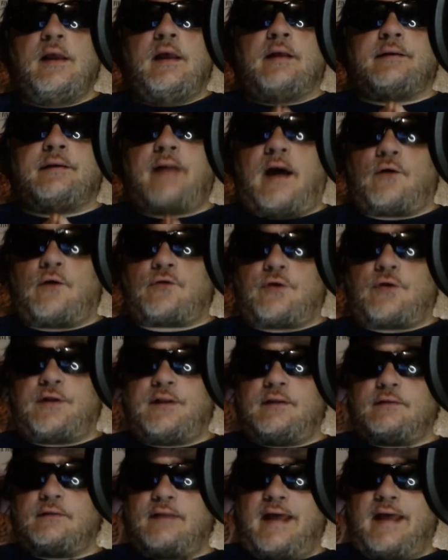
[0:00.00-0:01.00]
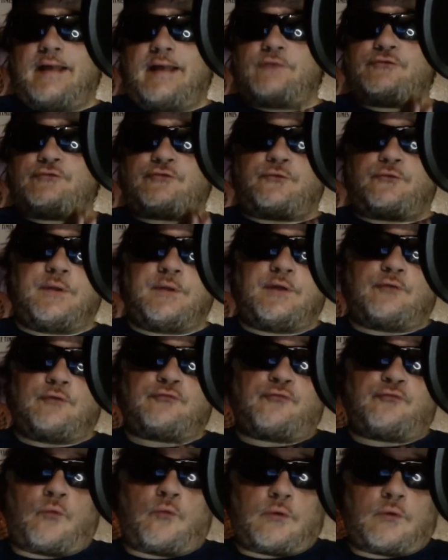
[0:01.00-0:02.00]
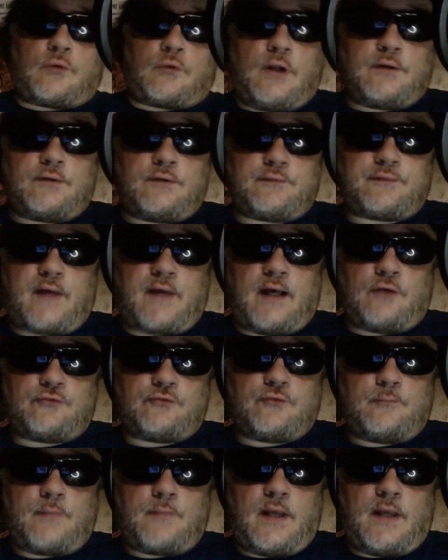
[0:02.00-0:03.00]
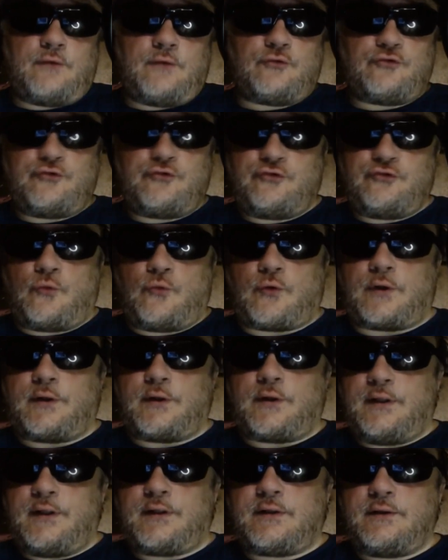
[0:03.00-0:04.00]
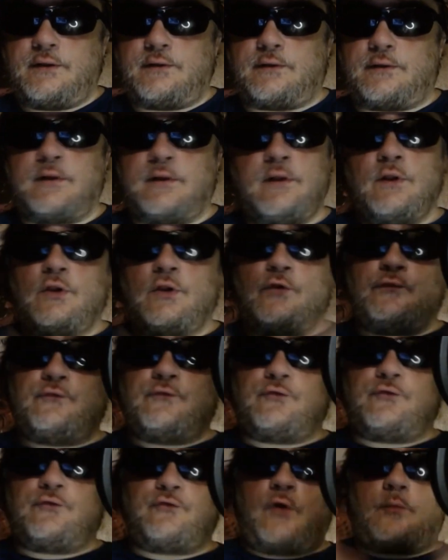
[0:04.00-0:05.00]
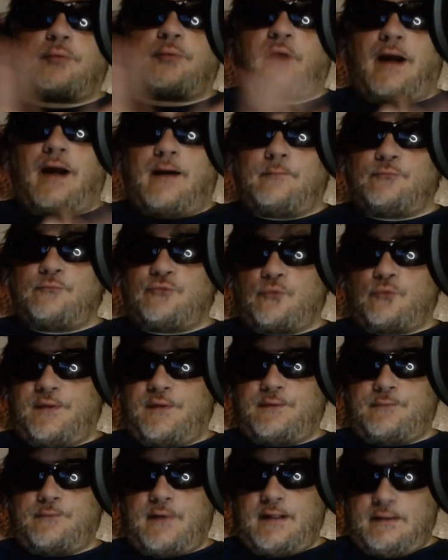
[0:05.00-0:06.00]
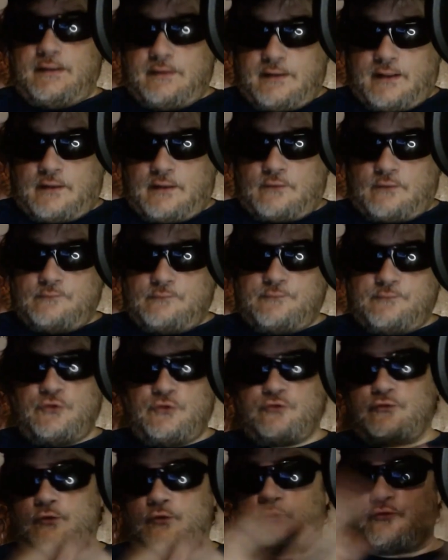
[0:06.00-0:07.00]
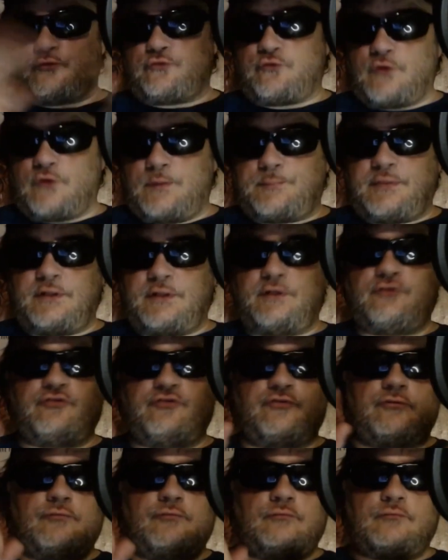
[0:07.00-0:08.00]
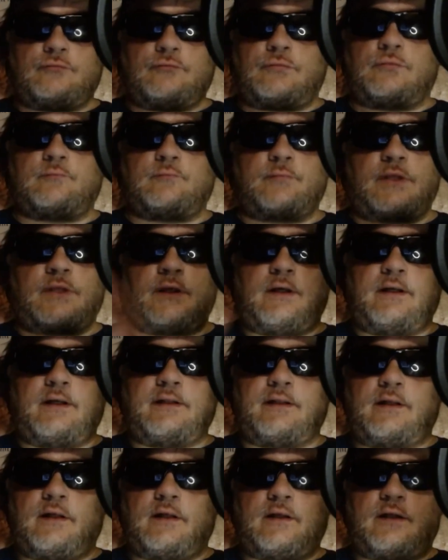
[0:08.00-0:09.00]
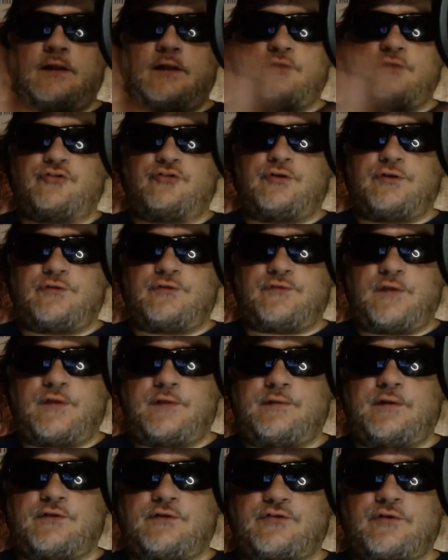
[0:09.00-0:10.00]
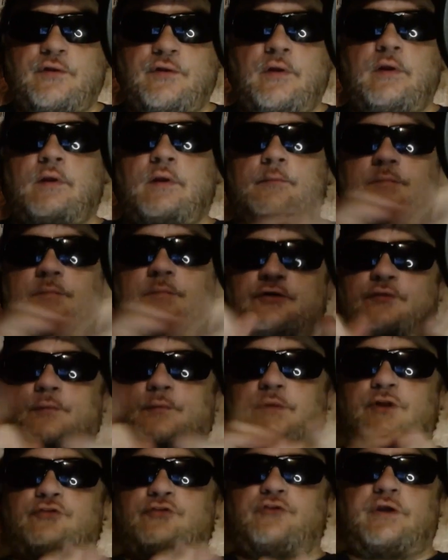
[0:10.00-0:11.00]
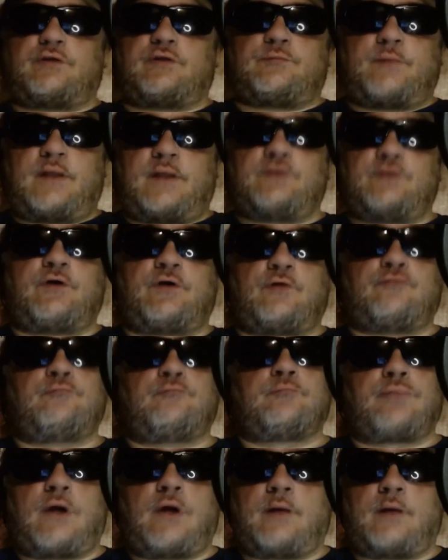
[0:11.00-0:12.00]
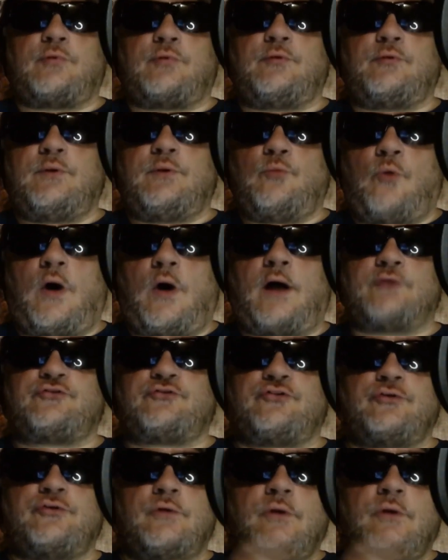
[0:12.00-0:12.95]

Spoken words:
Now, could it last 300,000 or 400,000 miles? Sure, it could. There's no problems with it right now. There's no slippage. Oh my God, I shouldn't say this because I'm going to jinx myself, probably. Watch.